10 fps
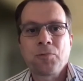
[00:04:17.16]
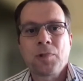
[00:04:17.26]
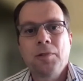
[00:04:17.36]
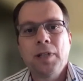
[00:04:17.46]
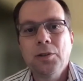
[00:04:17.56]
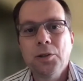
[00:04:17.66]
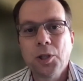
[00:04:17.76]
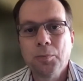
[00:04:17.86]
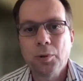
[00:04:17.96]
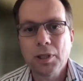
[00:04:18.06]
right, to
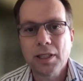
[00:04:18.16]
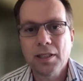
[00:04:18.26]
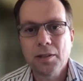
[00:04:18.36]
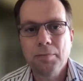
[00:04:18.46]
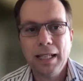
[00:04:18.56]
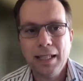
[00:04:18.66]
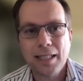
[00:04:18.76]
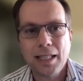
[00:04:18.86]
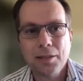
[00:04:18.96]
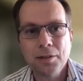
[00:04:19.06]
support this, to balance
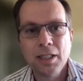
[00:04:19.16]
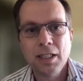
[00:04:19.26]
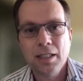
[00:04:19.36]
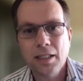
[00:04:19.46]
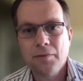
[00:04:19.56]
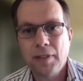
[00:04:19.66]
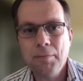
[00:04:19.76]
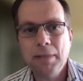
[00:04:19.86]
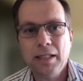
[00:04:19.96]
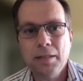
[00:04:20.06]
out the
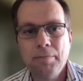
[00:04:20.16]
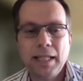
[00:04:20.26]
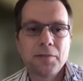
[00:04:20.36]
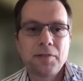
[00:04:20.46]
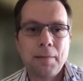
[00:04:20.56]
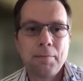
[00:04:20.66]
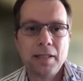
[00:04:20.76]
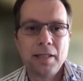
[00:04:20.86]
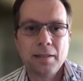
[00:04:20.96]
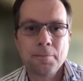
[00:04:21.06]
environmental impacts of
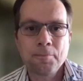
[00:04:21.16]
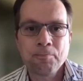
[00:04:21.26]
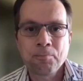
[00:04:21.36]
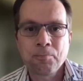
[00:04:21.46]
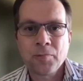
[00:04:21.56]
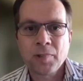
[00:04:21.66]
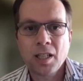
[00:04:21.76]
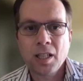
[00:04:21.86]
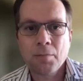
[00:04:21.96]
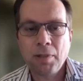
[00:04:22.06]
capitalism
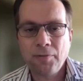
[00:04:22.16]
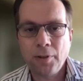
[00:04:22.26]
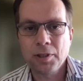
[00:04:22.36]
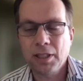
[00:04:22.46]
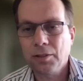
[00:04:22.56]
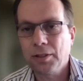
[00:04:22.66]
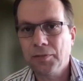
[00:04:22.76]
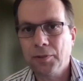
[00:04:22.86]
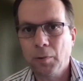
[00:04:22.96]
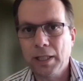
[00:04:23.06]
uh, by focusing on
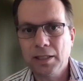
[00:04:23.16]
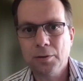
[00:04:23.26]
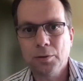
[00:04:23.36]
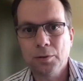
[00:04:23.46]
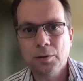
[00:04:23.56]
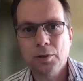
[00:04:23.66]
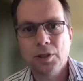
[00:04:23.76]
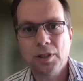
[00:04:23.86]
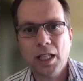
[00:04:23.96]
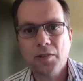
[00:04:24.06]
different ways to to
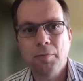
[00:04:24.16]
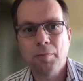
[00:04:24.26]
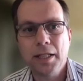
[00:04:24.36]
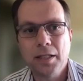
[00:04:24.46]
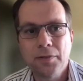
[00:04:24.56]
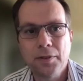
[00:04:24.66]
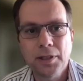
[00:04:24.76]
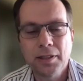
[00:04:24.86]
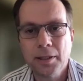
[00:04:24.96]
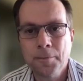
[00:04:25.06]
save
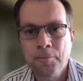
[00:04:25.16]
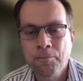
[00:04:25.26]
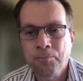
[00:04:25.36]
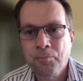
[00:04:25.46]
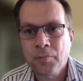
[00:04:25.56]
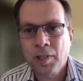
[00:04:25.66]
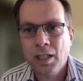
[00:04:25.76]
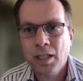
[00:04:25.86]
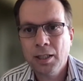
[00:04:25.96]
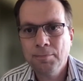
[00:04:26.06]
biodiversity.
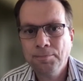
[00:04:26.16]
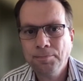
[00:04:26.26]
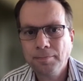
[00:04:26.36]
Um,